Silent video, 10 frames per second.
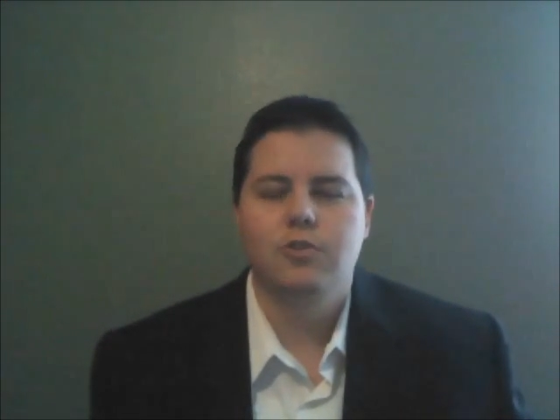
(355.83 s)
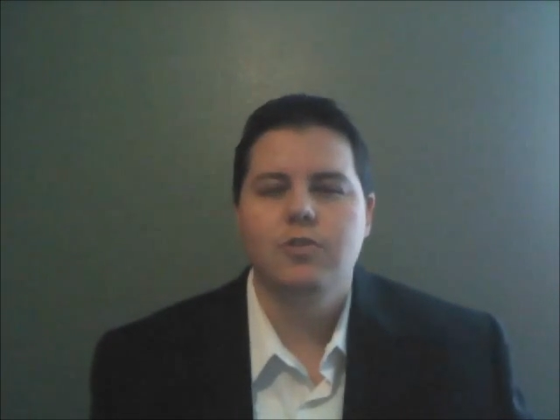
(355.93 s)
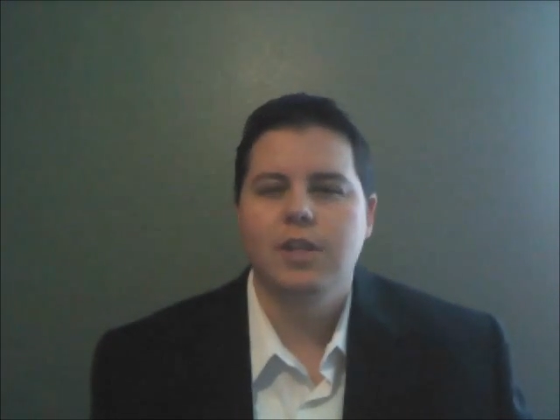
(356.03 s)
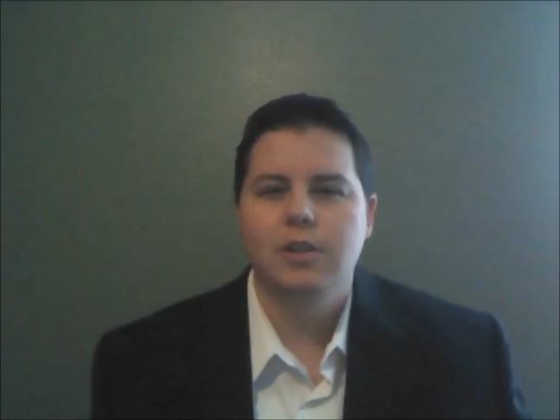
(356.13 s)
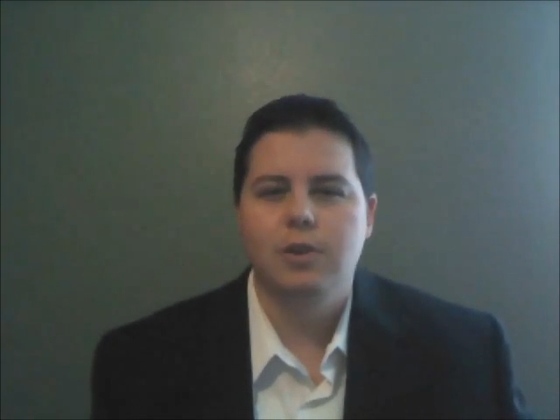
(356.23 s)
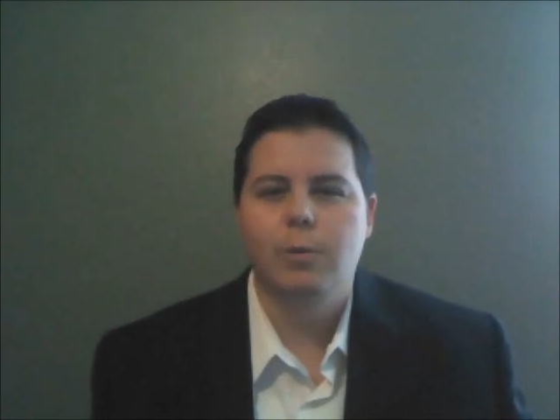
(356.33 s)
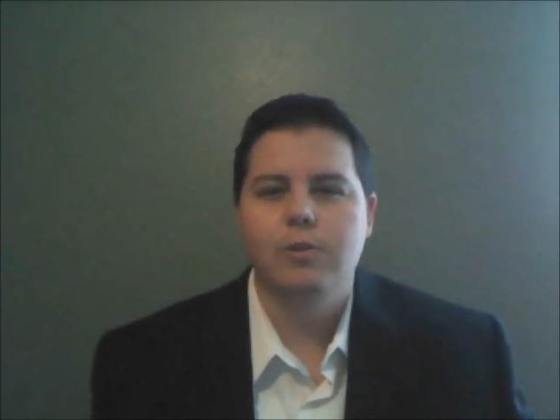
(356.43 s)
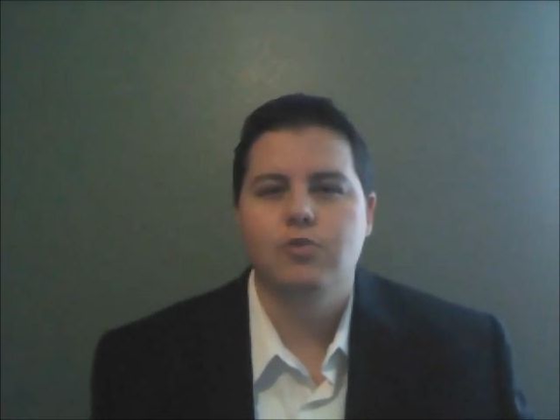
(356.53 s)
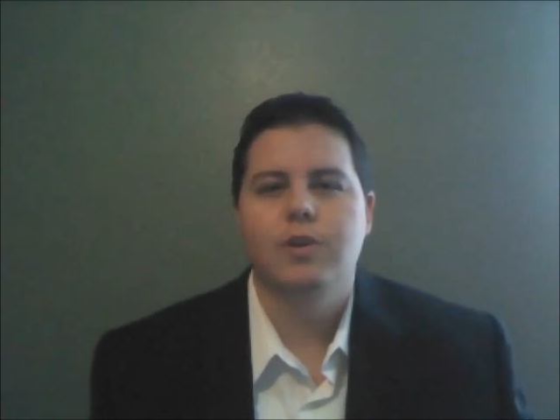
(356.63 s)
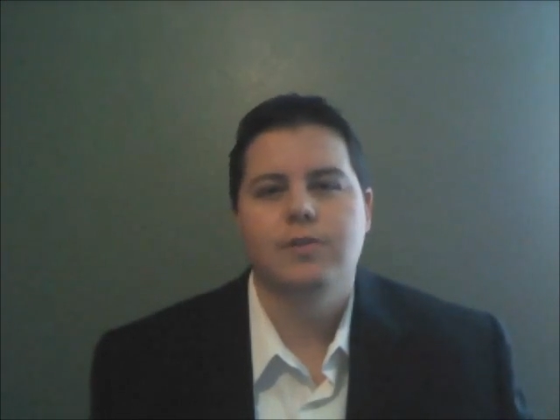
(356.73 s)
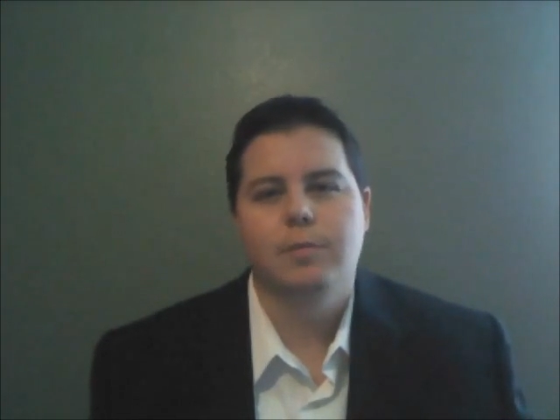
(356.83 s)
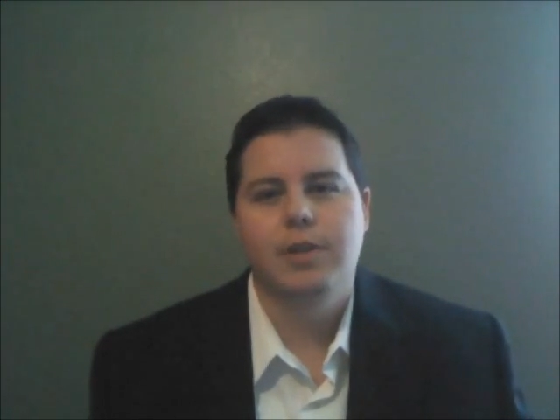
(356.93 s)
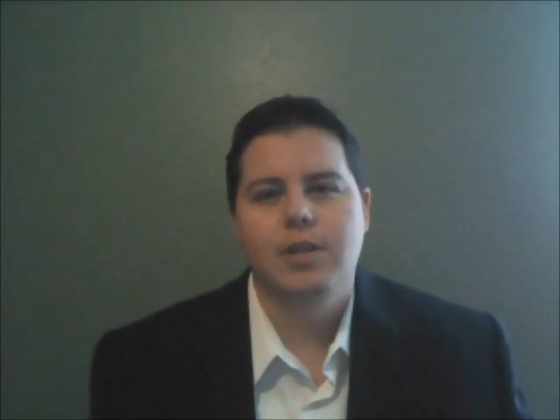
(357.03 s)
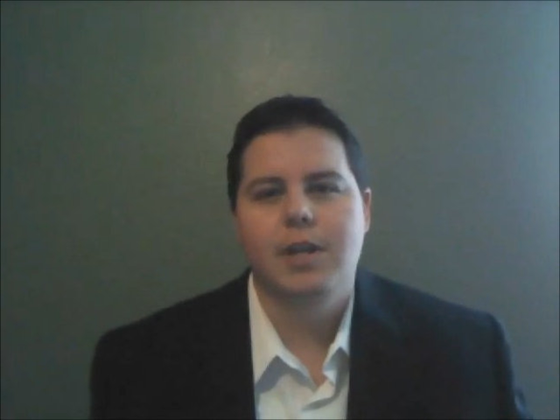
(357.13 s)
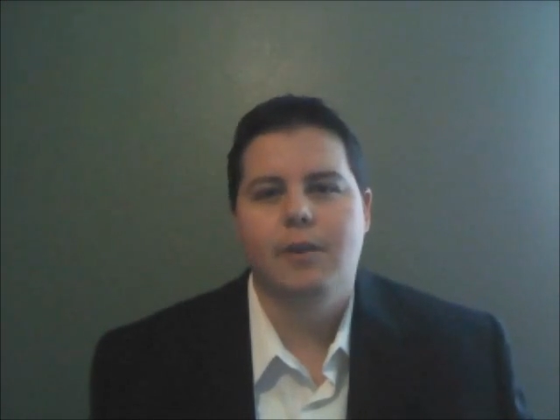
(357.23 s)
just like you don't want to string
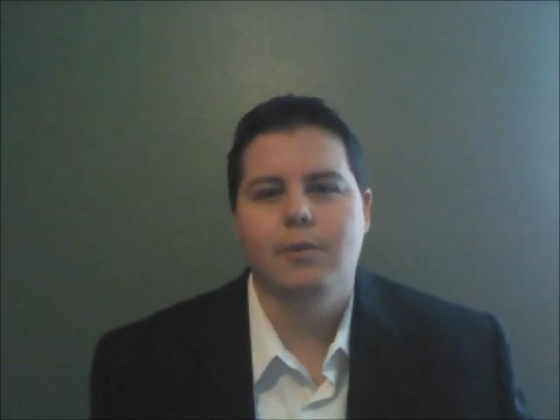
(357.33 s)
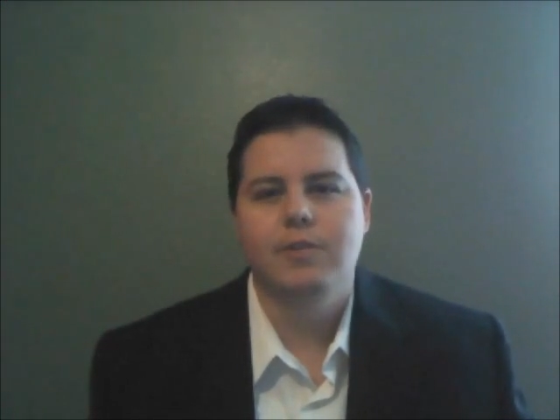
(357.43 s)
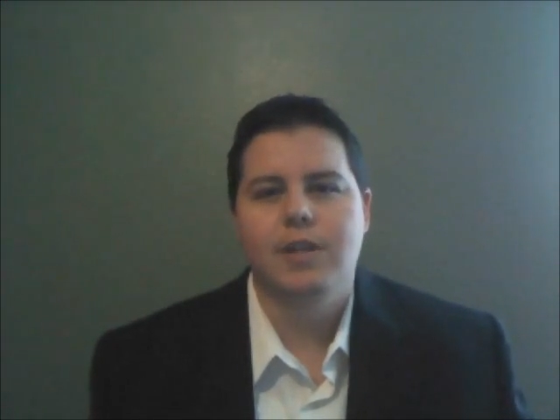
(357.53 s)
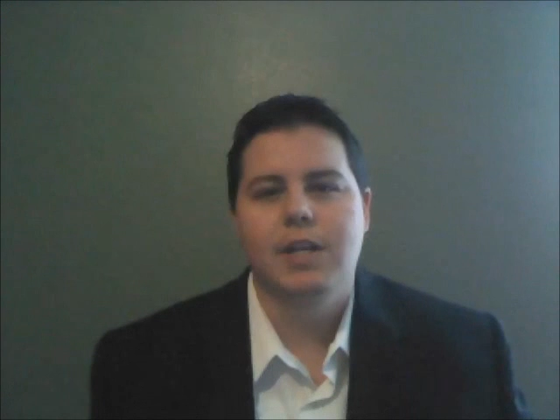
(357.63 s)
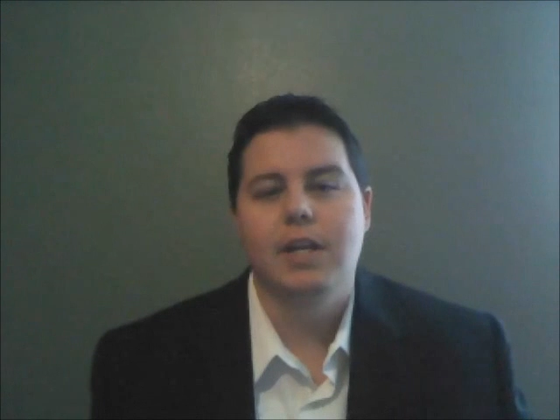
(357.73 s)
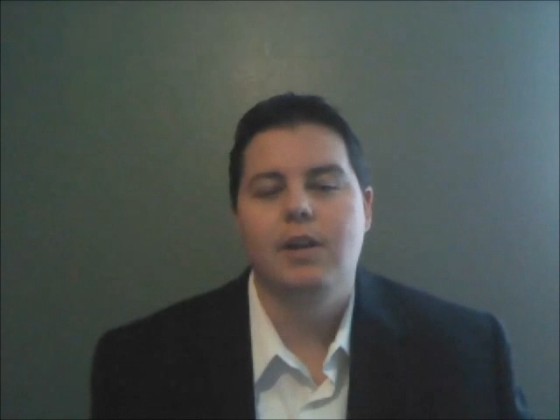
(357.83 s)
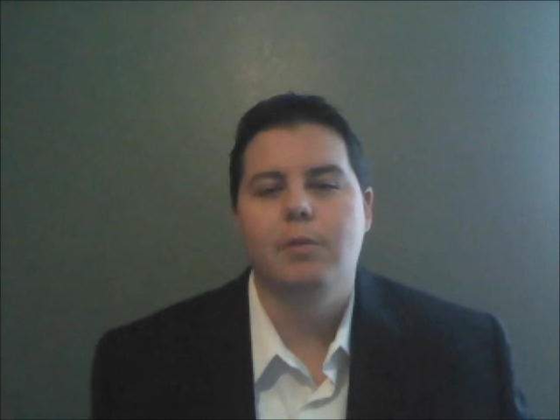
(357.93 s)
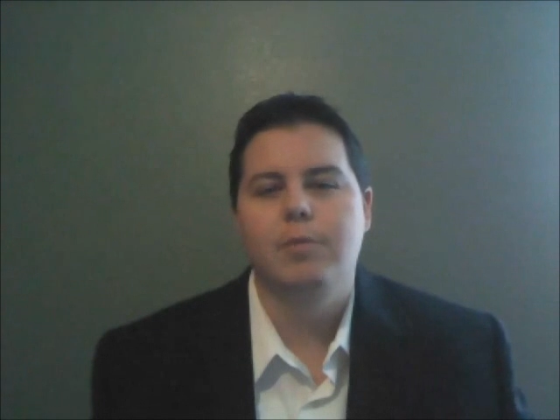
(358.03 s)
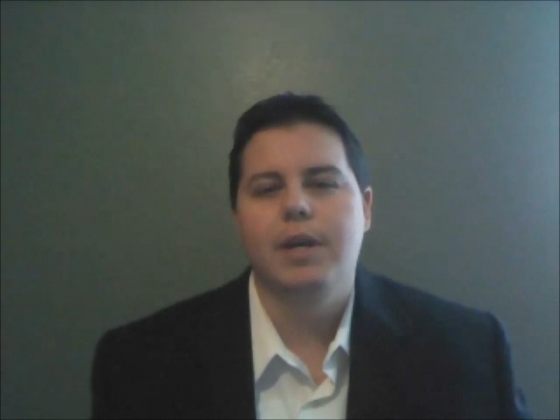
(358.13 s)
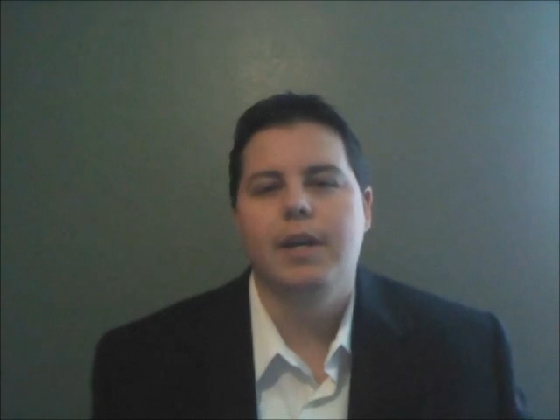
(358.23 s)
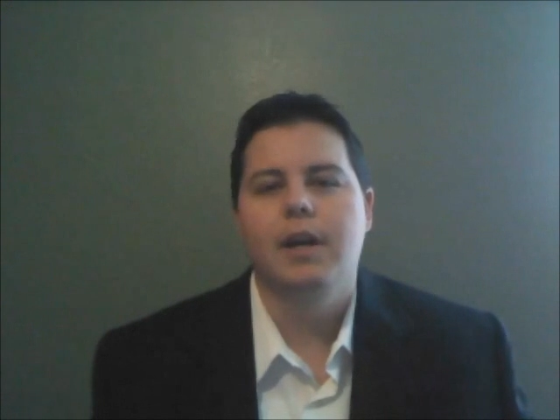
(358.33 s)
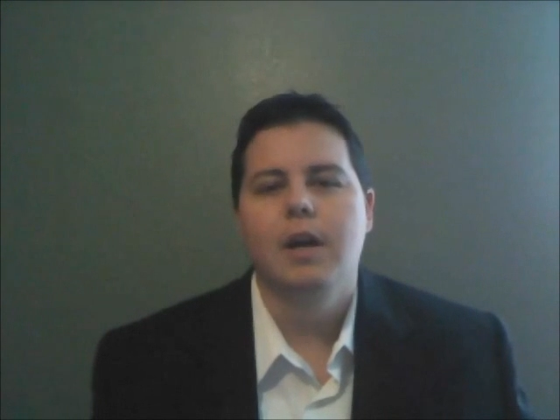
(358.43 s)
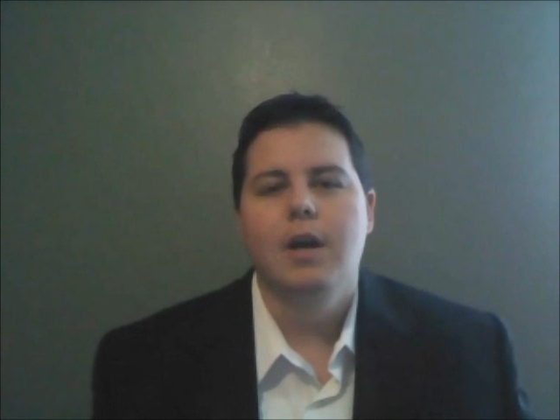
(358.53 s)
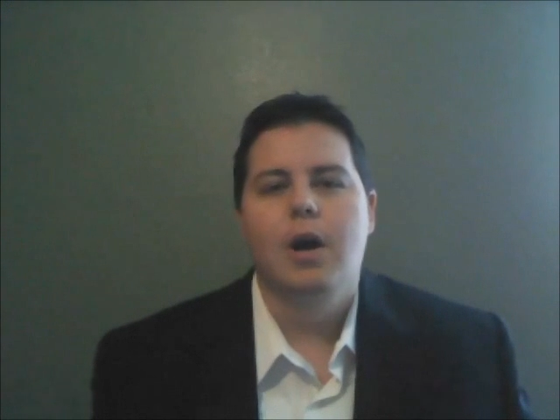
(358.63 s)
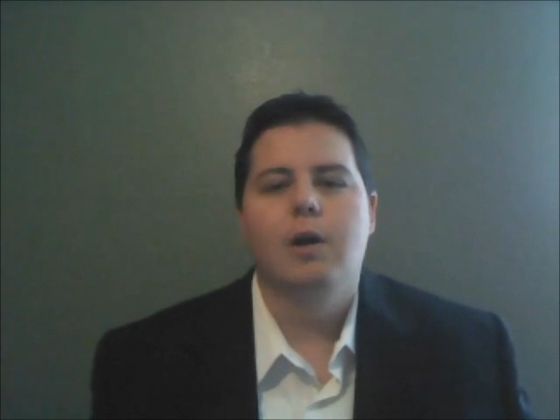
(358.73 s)
something together that's going to end up being
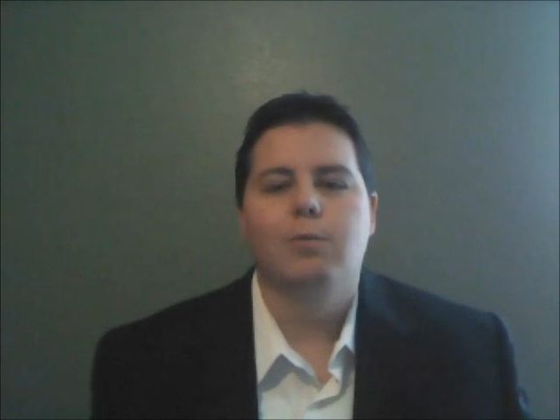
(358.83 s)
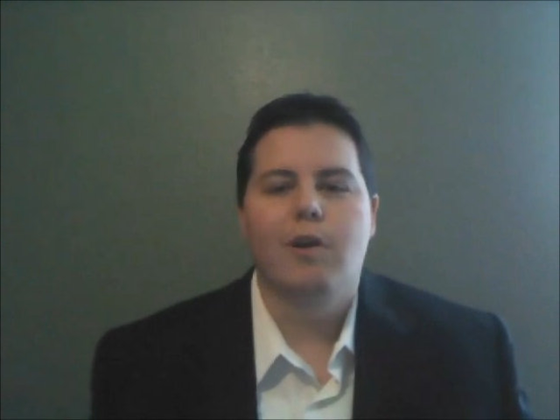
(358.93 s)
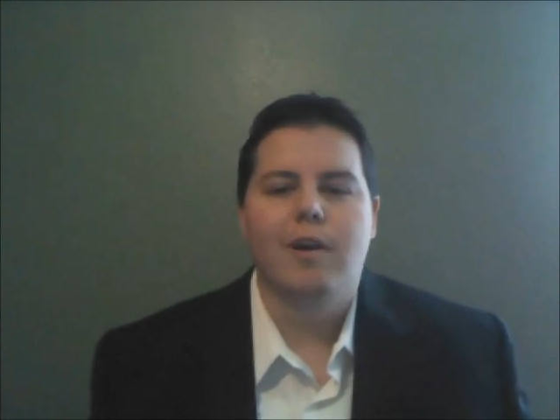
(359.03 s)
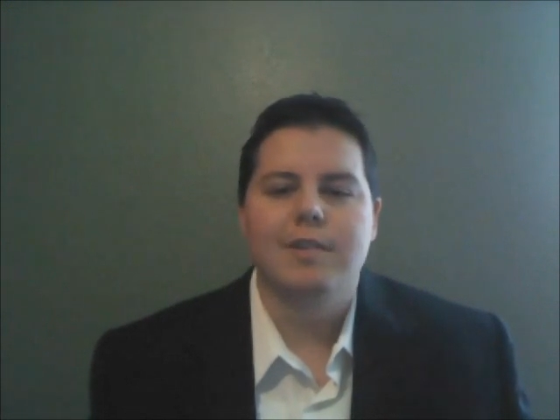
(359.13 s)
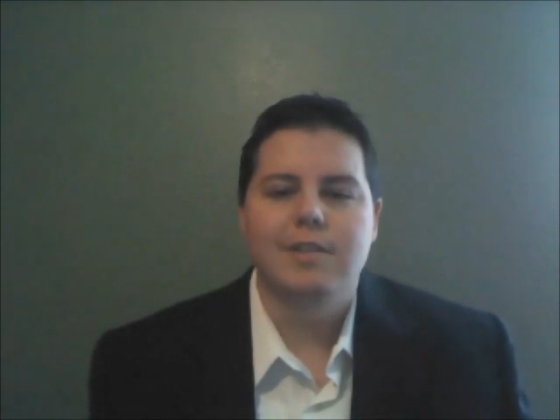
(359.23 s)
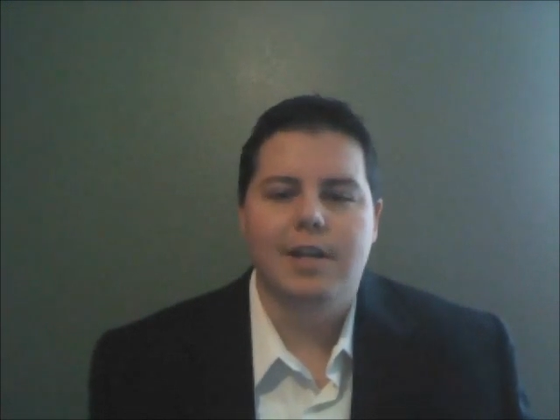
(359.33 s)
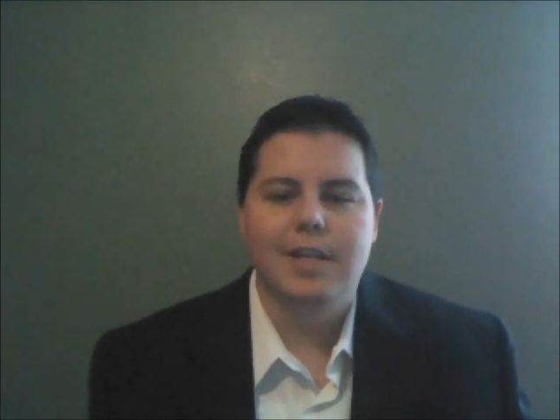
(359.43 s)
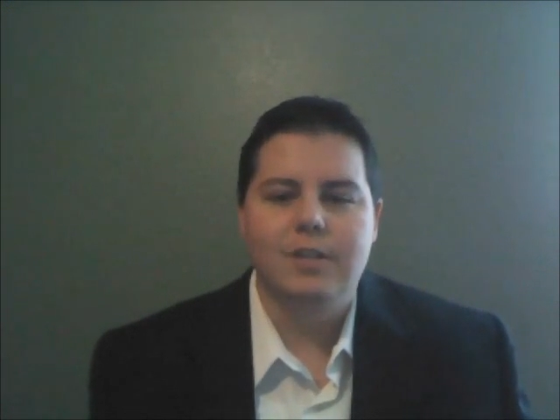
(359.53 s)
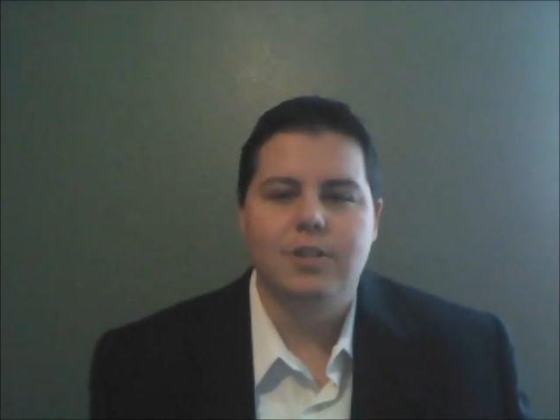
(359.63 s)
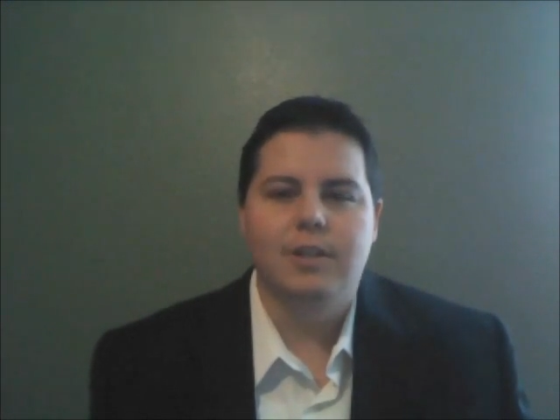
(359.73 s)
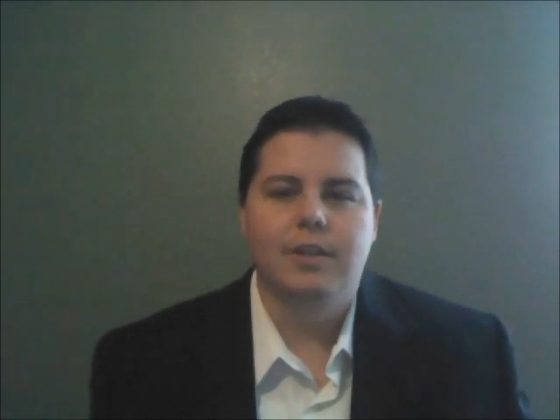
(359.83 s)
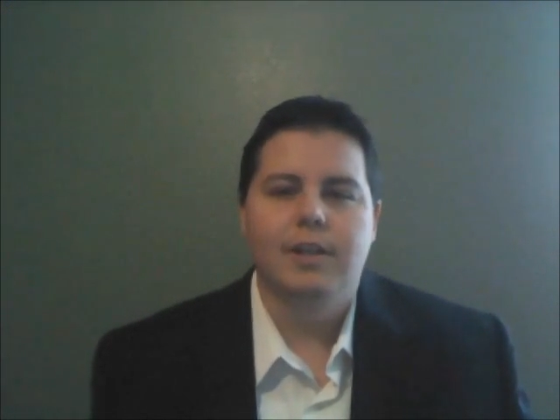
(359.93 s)
a run-on citation.